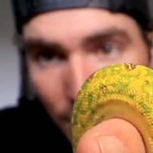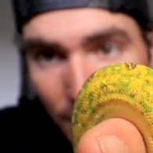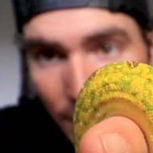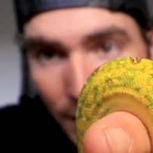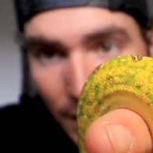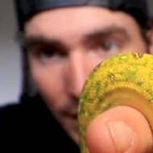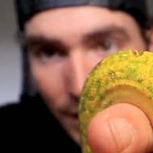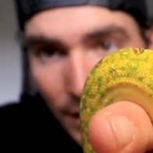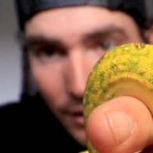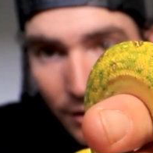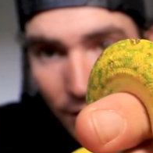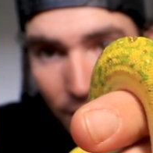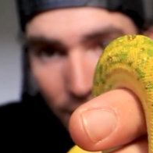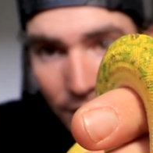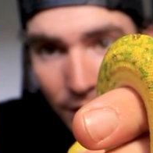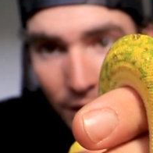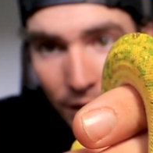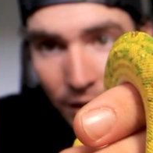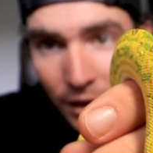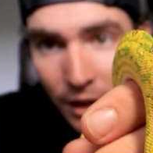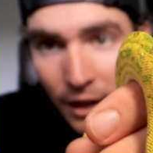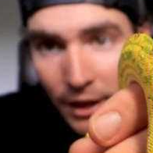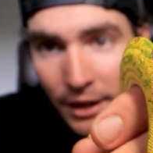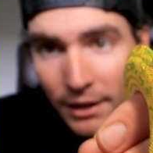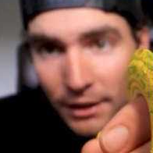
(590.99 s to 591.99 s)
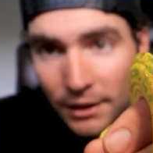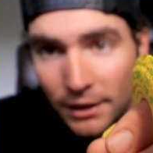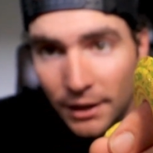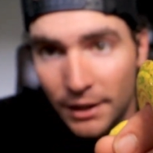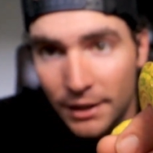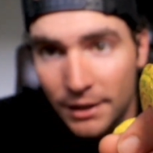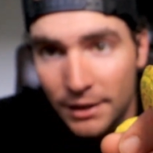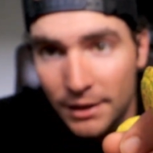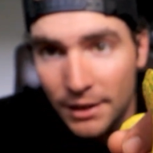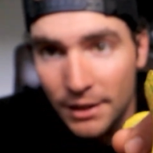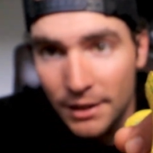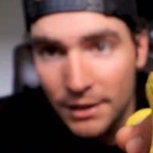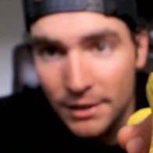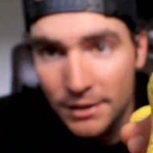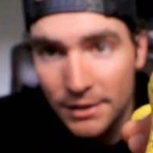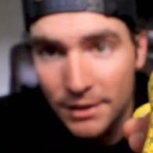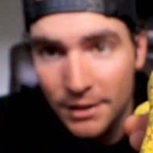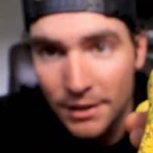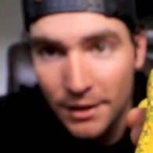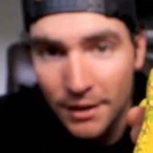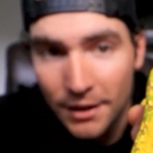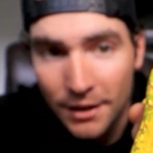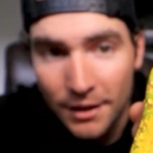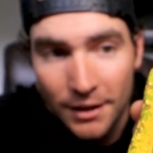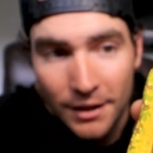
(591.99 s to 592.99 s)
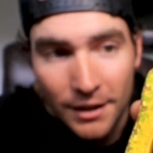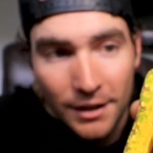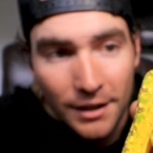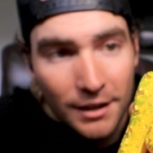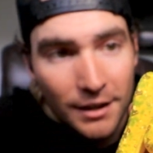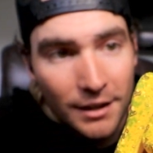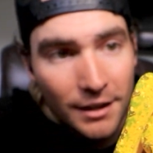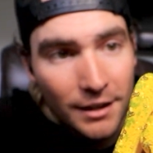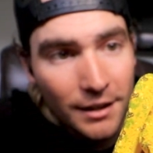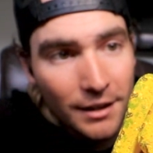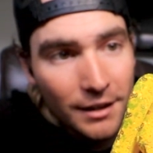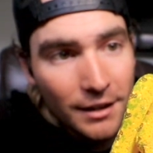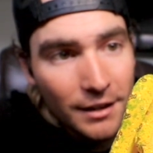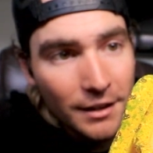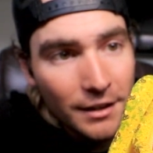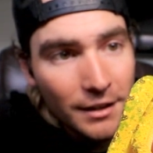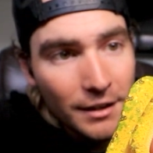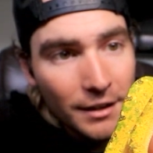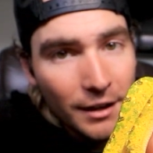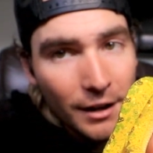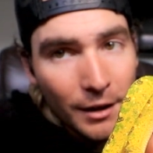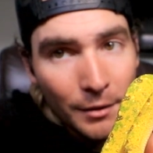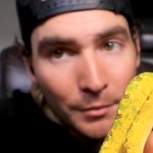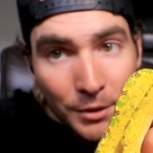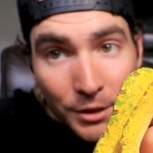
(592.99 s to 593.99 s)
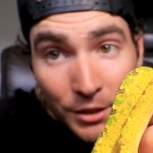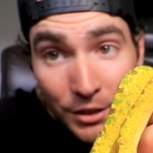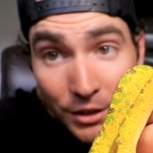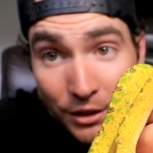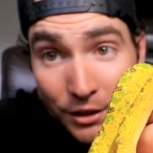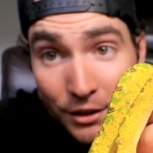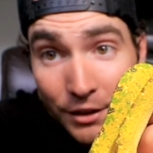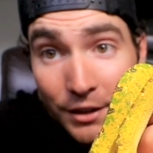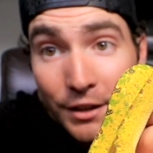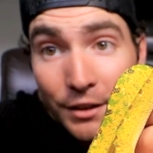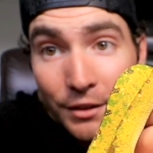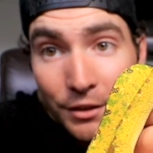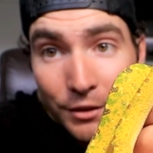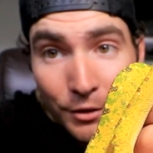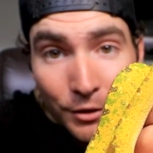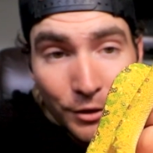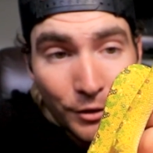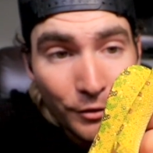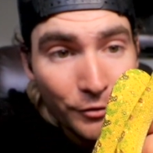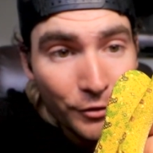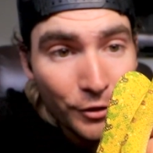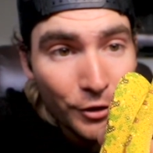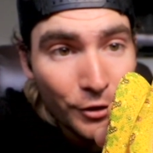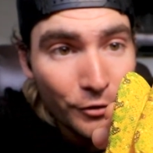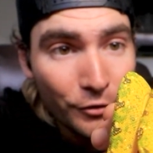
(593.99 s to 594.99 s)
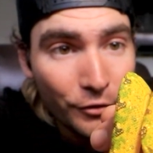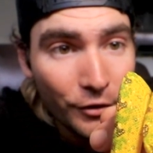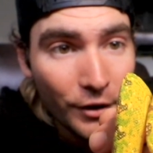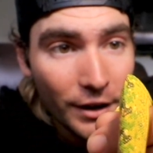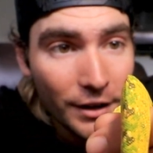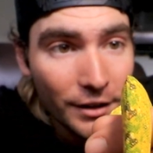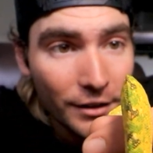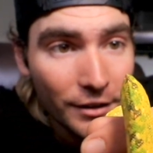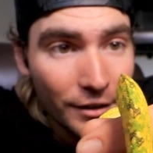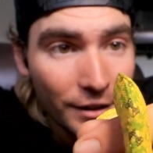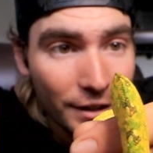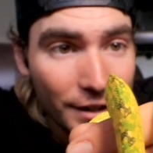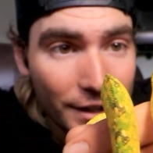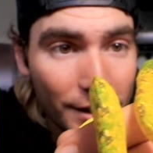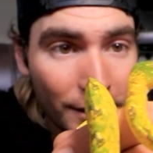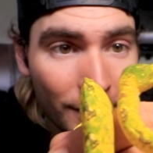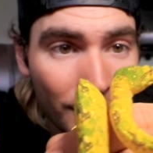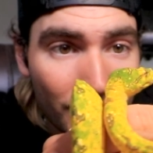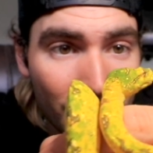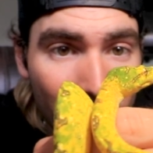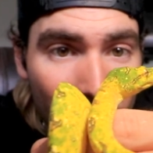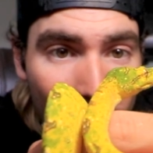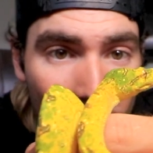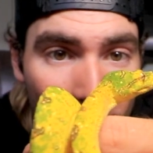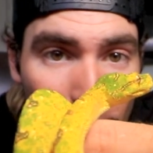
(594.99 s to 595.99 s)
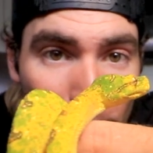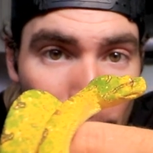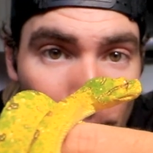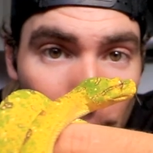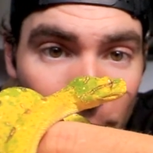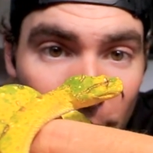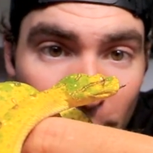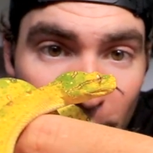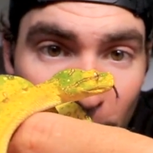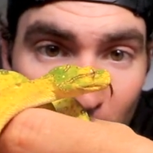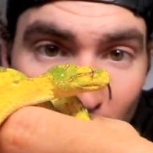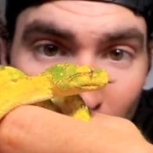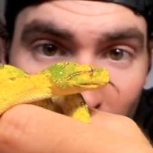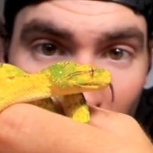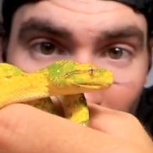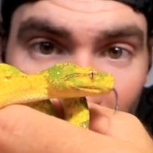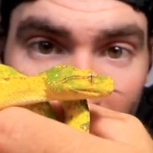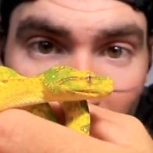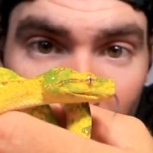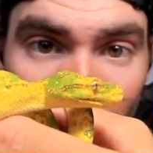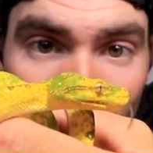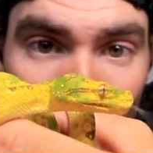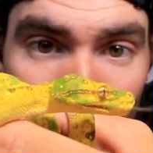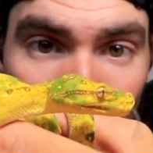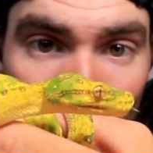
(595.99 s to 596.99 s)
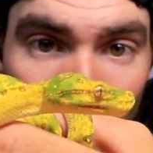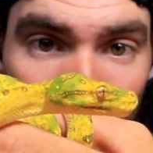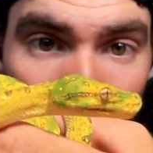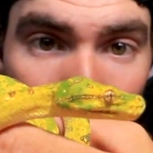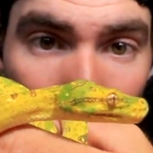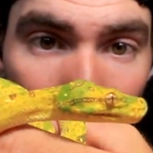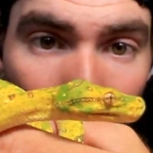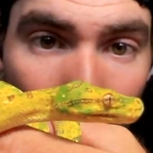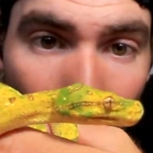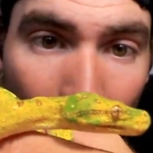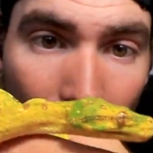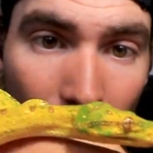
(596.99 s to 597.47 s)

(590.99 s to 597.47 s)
getting her in the light like this. I'm just looking through the viewfinder here, and now I'm looking back at you.